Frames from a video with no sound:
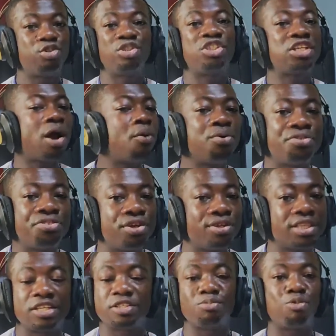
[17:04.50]
to share with you
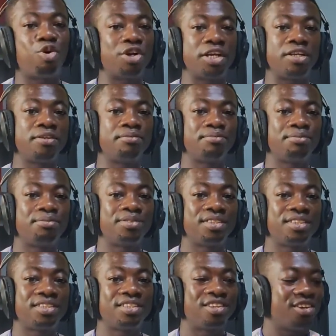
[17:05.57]
this morning
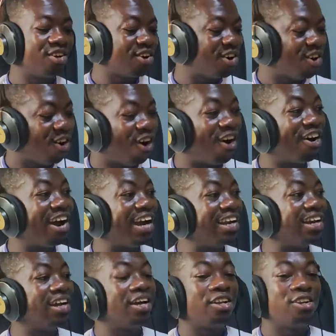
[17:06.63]

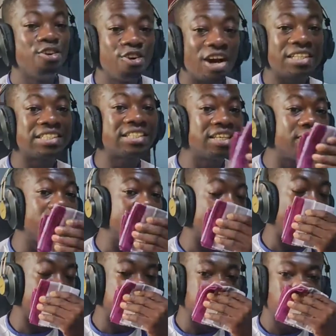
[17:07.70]
on not giving
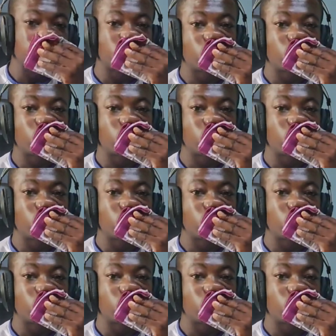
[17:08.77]
up,